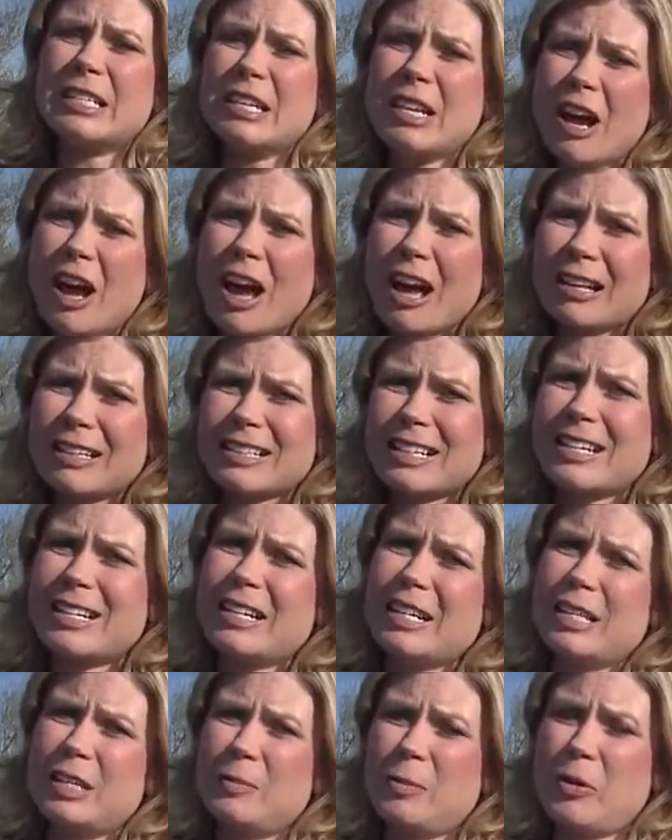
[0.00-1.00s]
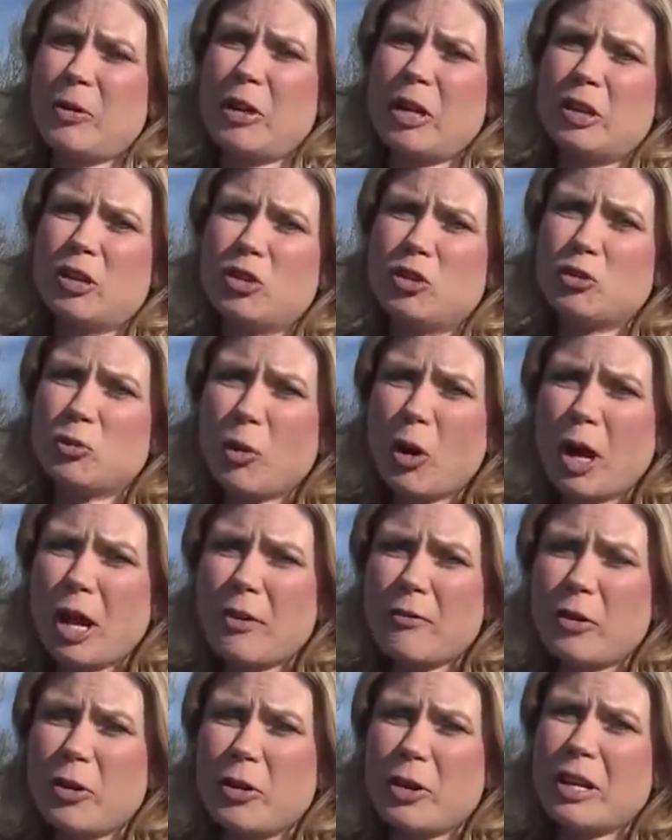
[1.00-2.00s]
not an experienced
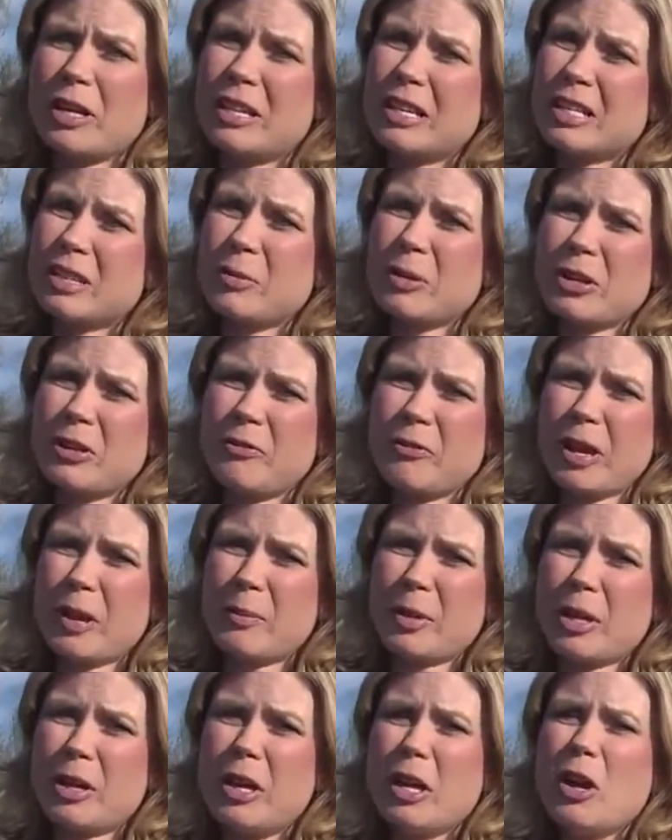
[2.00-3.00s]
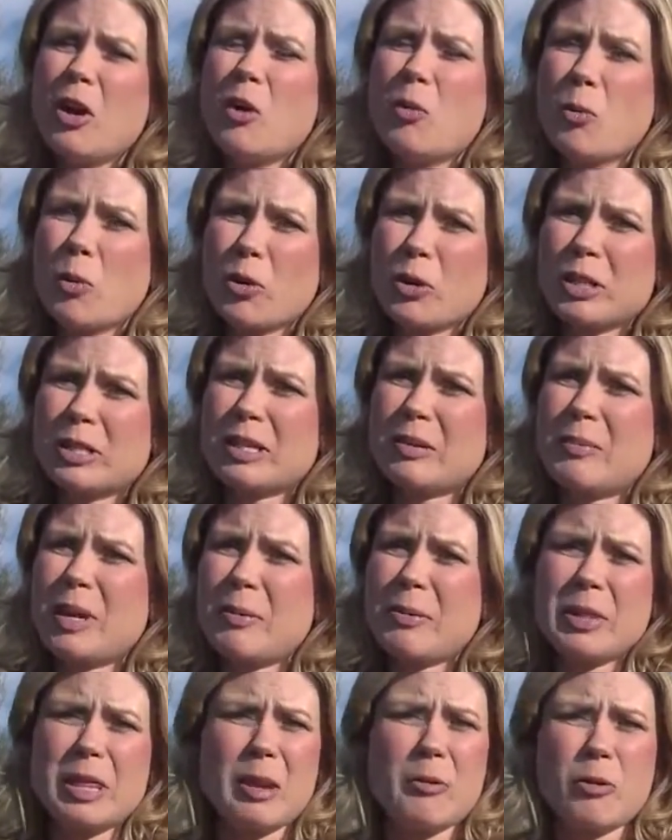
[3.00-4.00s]
driver, and that's why the family worries that
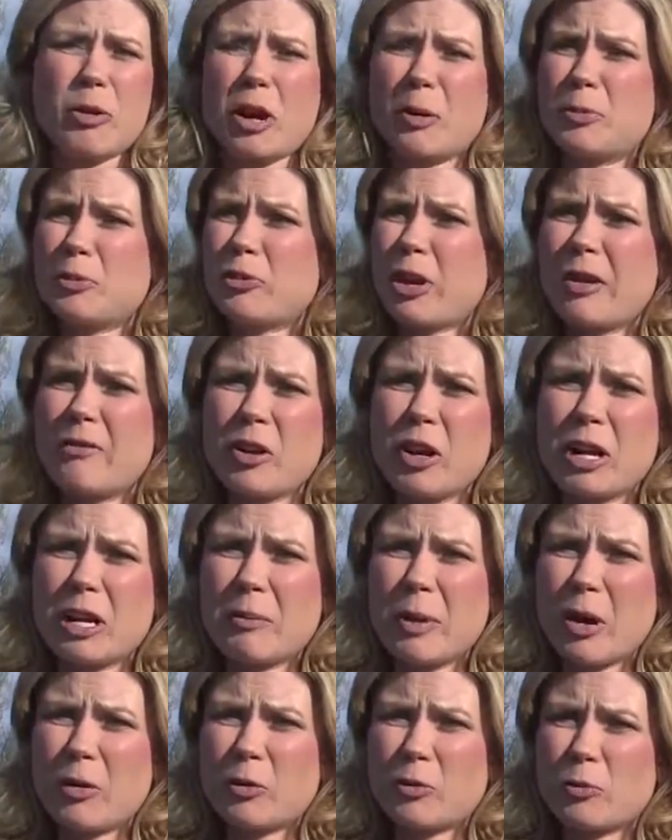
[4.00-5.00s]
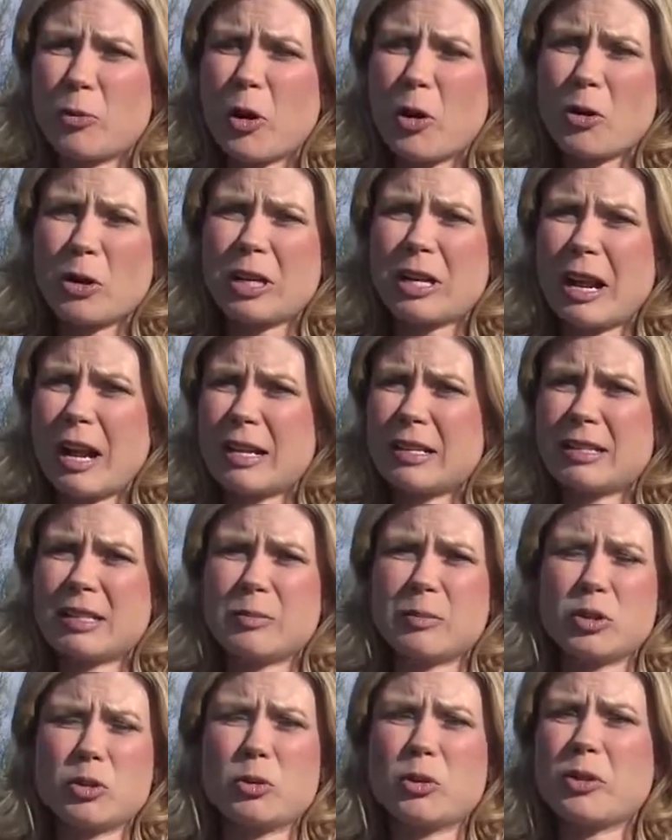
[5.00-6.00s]
maybe they were up driving on a mountain road and had some
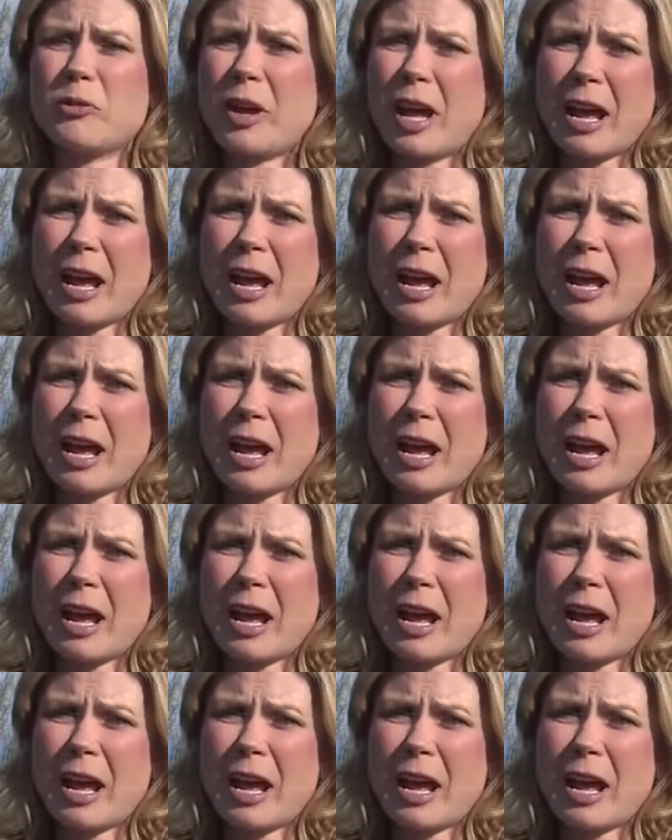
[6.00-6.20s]
sort of